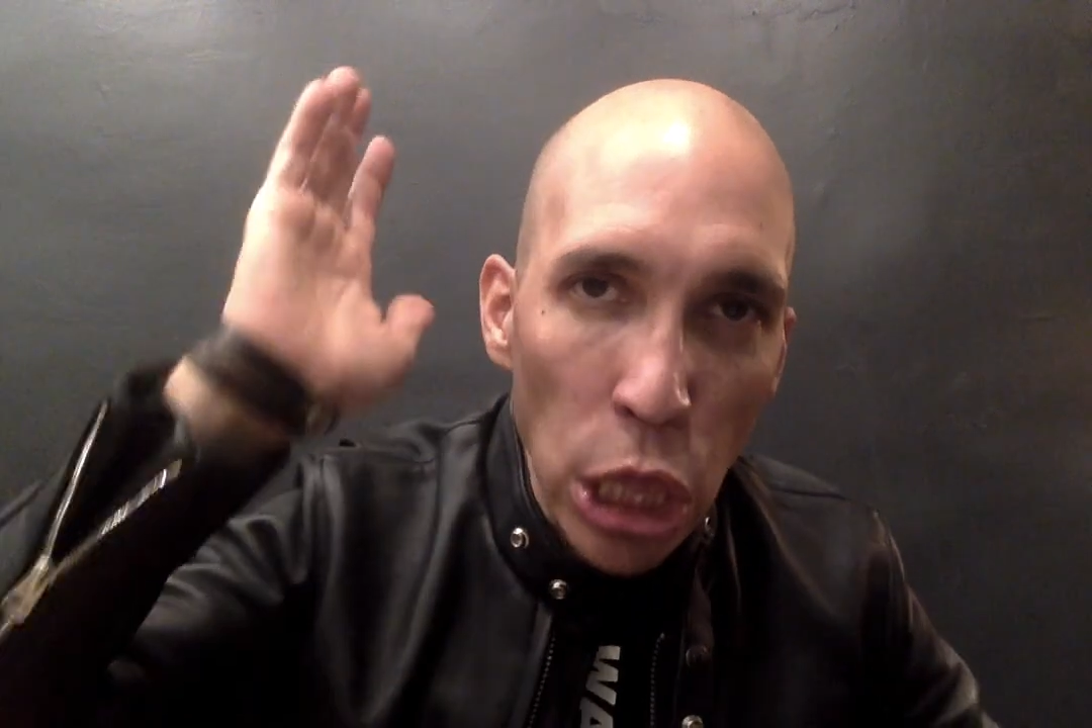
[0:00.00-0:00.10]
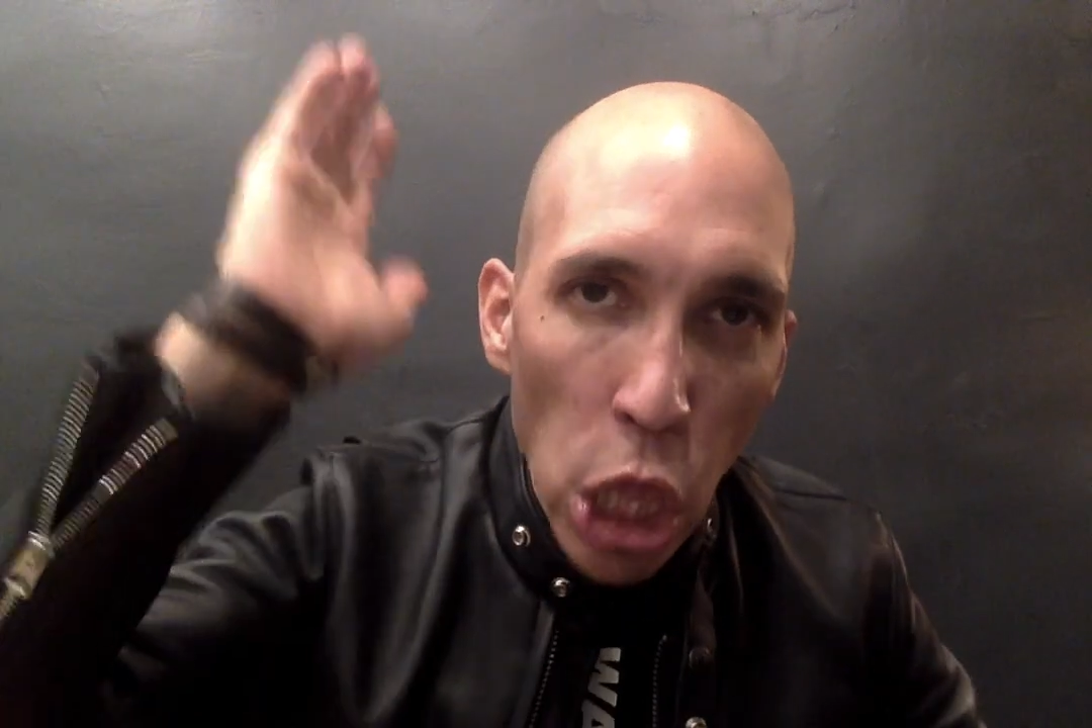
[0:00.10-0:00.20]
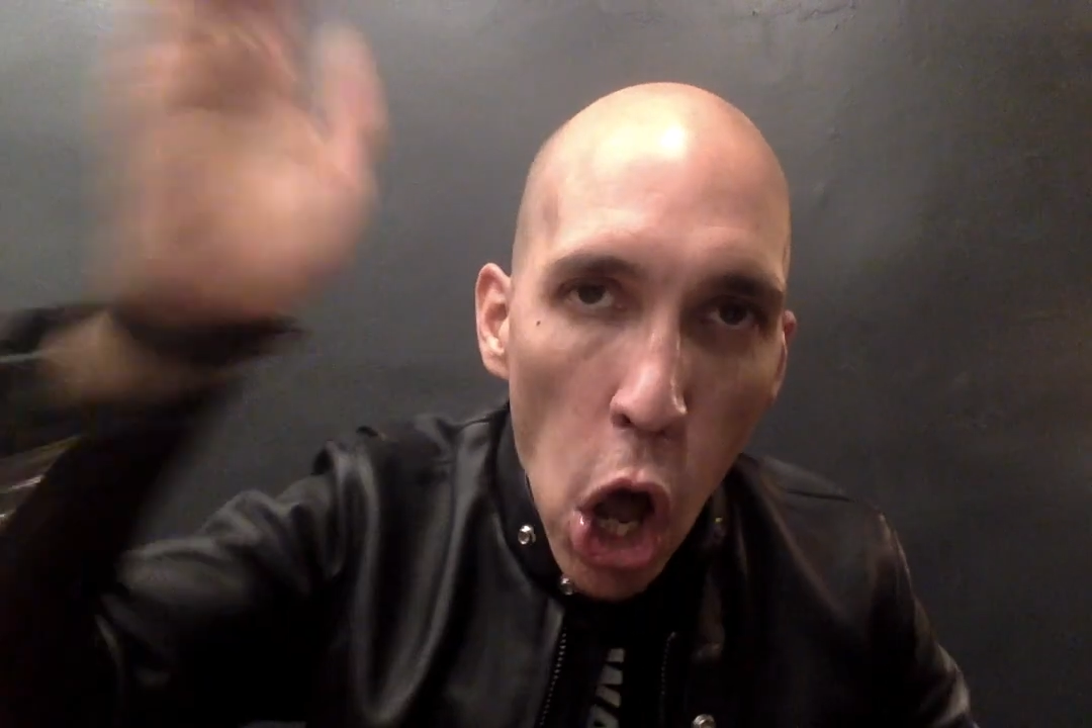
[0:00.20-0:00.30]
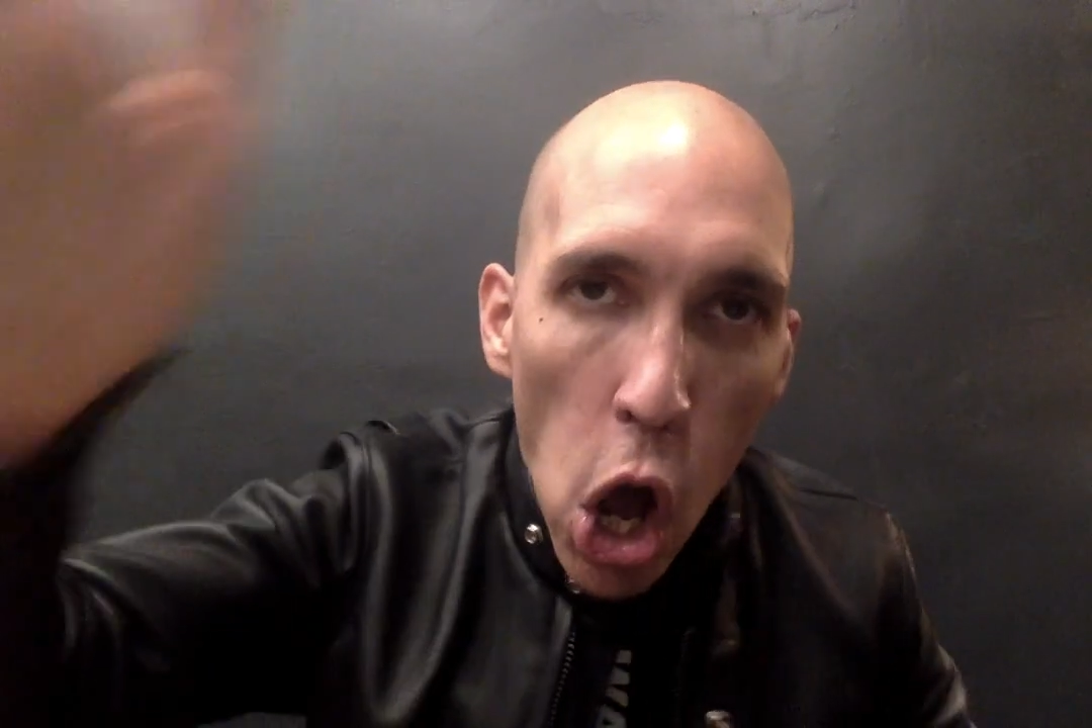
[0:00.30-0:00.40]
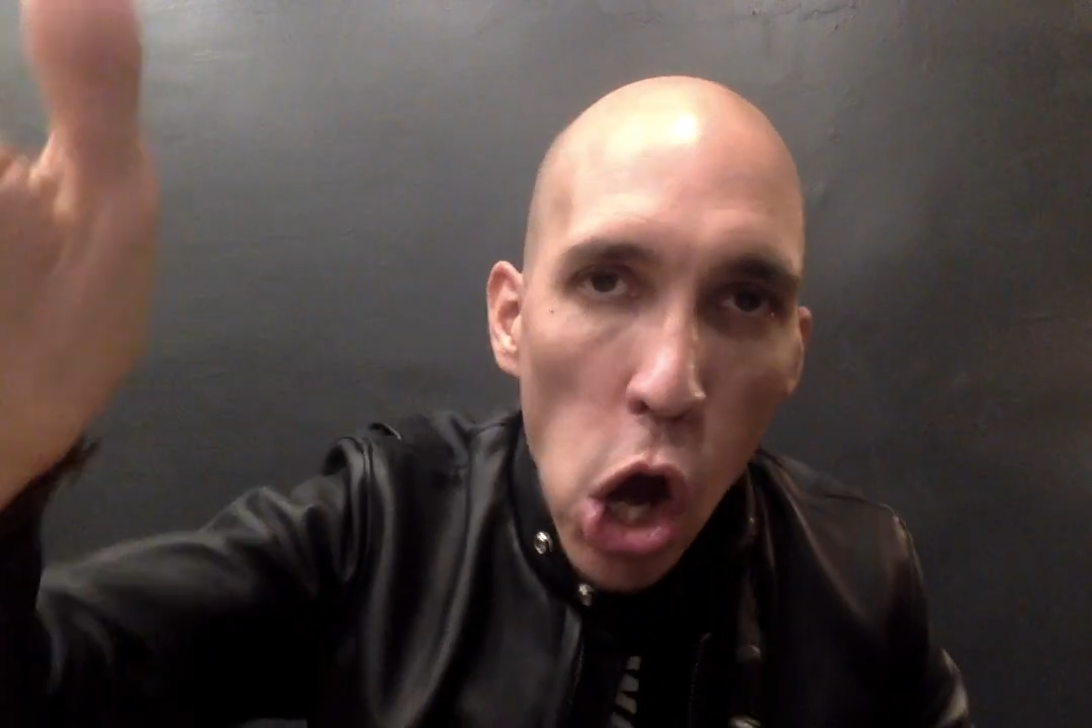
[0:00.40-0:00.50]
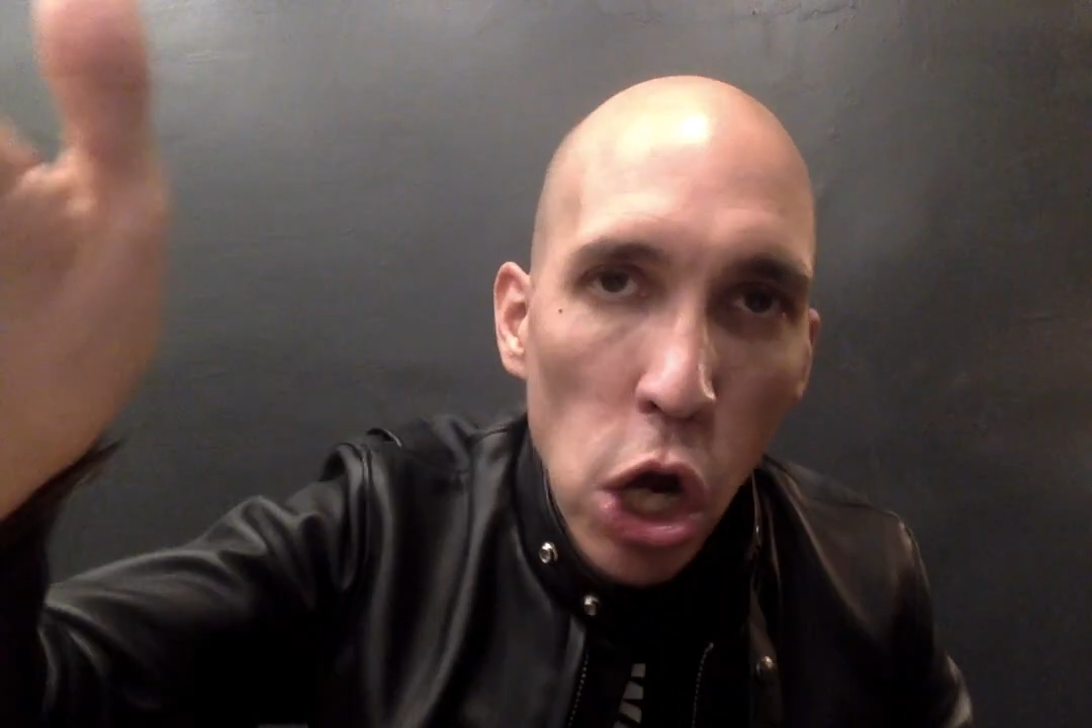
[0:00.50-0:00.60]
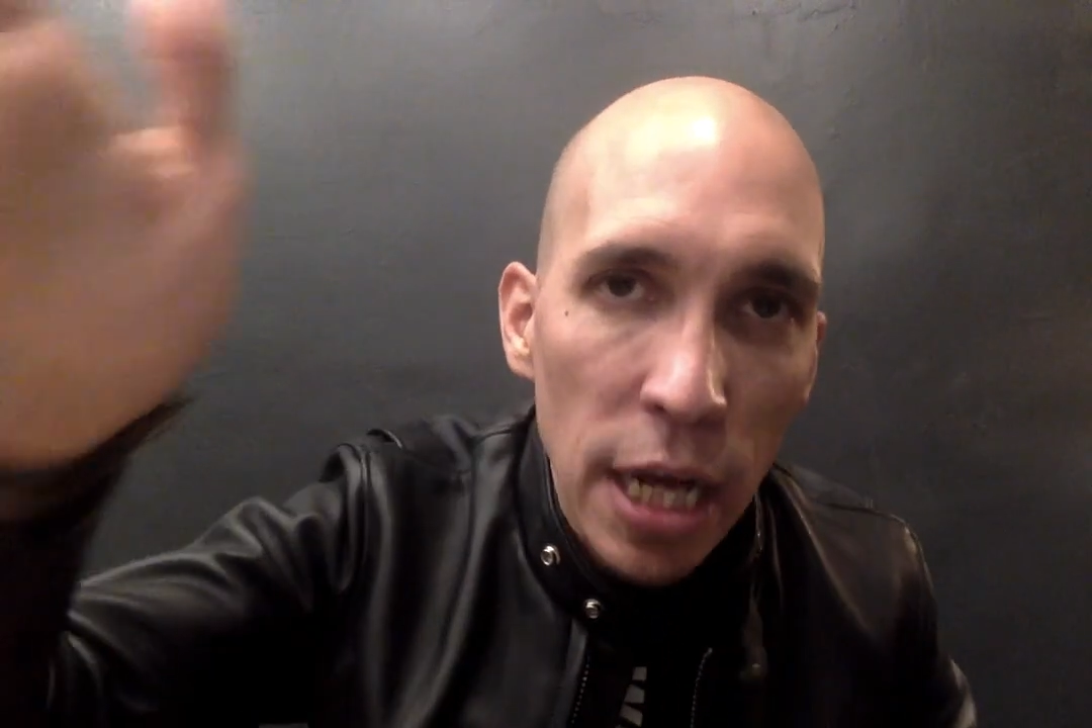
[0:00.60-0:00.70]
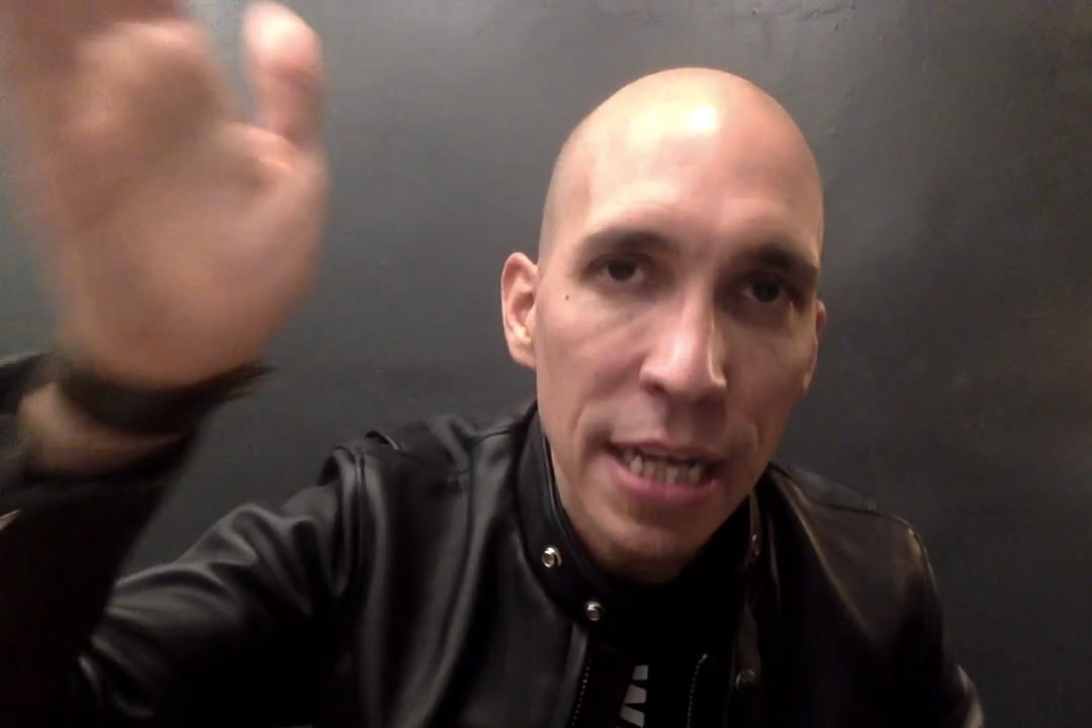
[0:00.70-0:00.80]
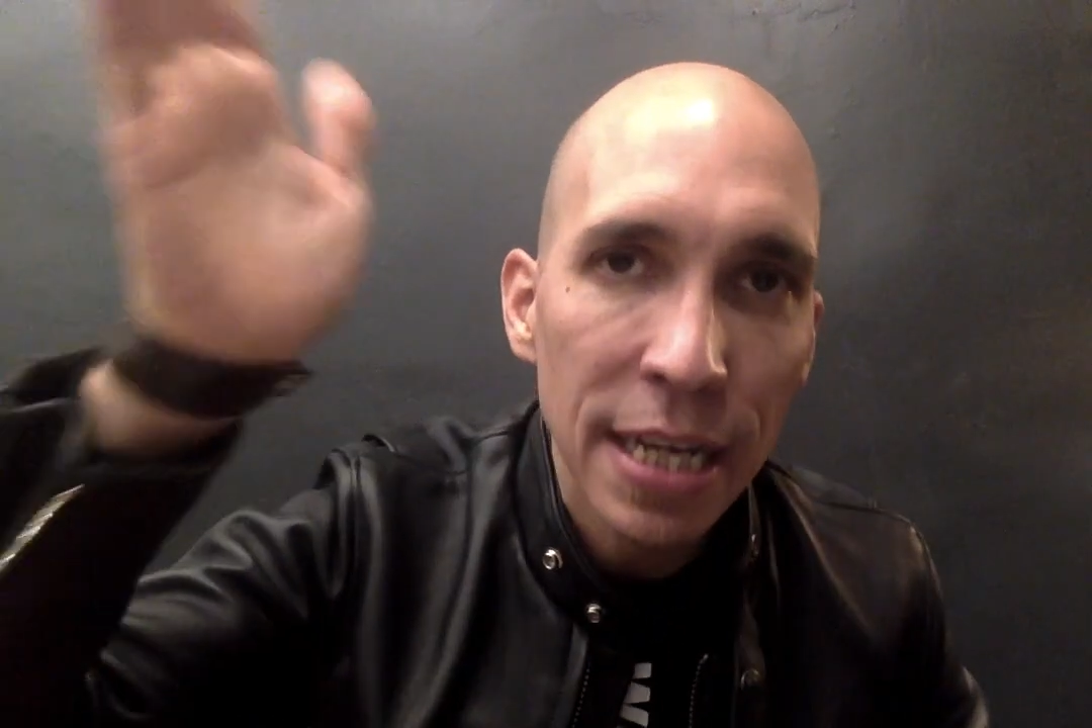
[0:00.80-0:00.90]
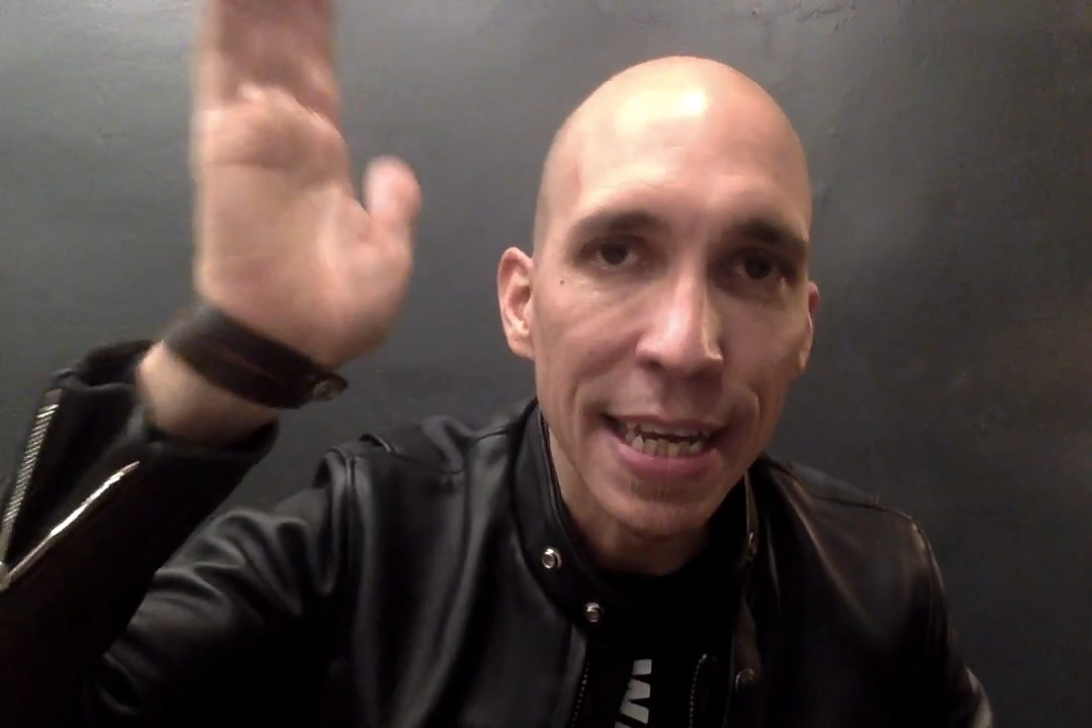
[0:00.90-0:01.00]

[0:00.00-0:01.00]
long